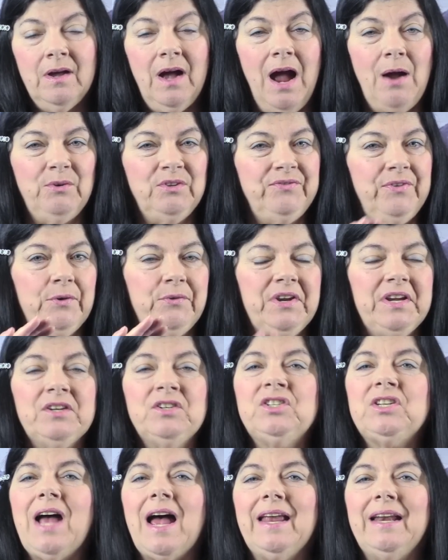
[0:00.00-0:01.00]
I was very
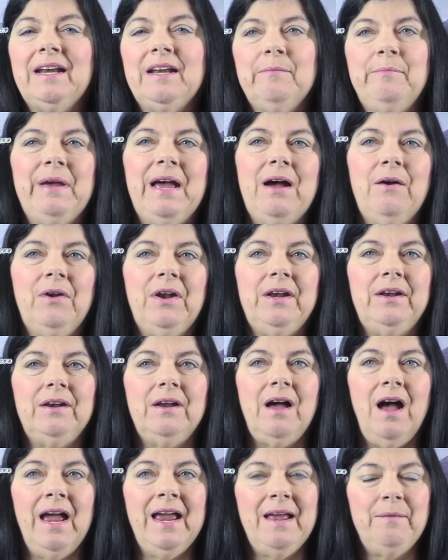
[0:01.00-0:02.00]
excited about it.
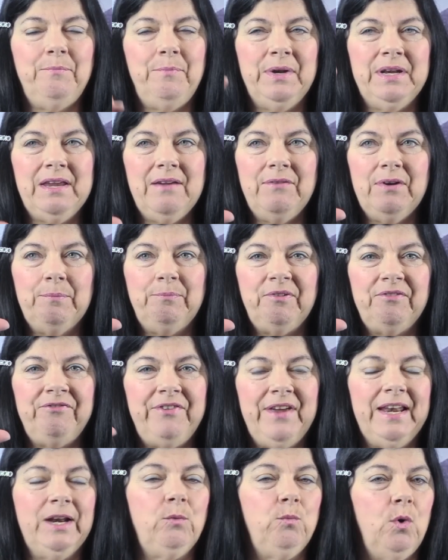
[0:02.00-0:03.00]
I had been given a
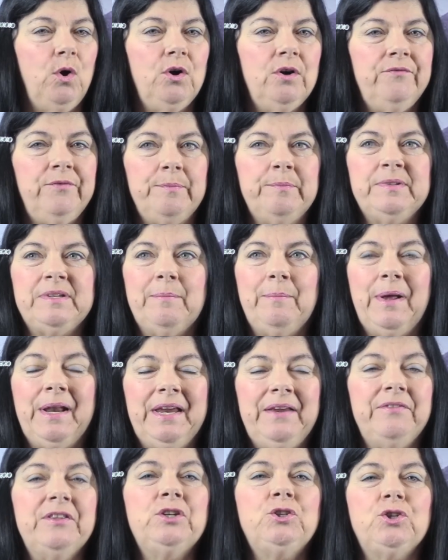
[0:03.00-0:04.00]
prophetic word from
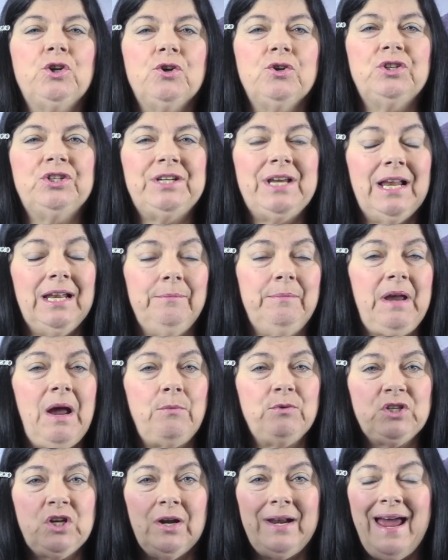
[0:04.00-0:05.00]
somebody in the church telling me I
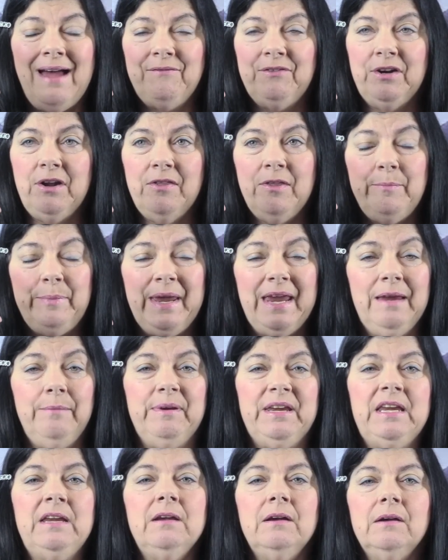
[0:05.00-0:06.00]
was going to have another
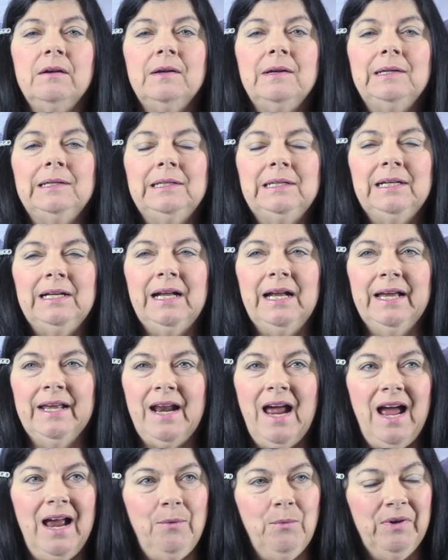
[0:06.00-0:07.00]
baby.
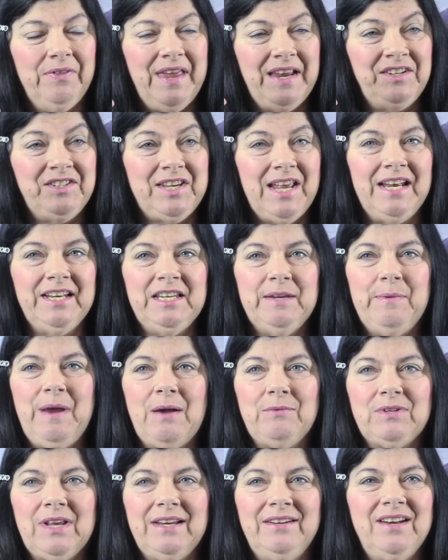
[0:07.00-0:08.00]
And I when they said it to me,
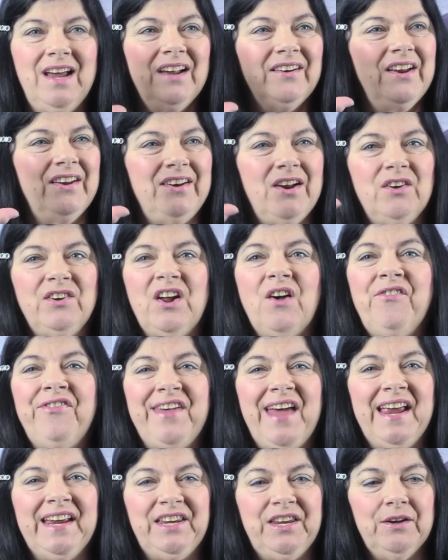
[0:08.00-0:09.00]
I was like, "No, no, no, no,
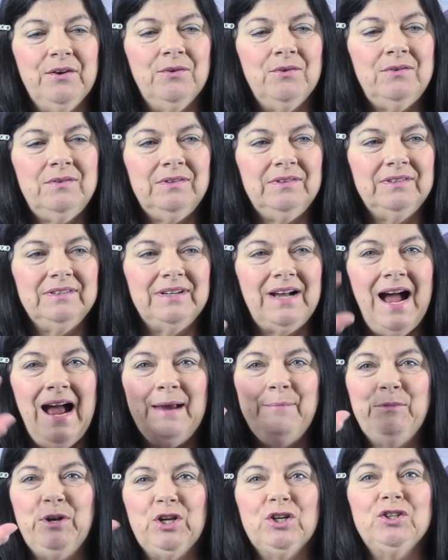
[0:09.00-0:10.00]
thank you."
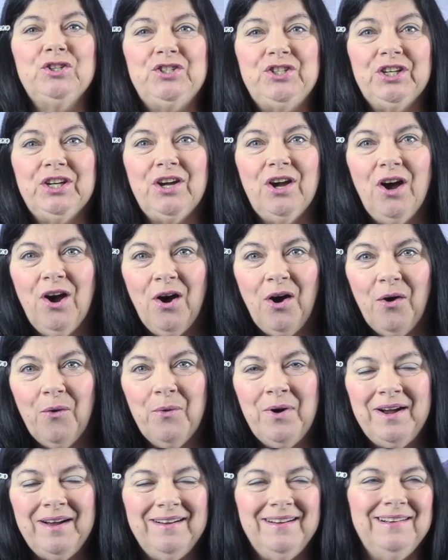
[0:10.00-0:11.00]
I'm good to go.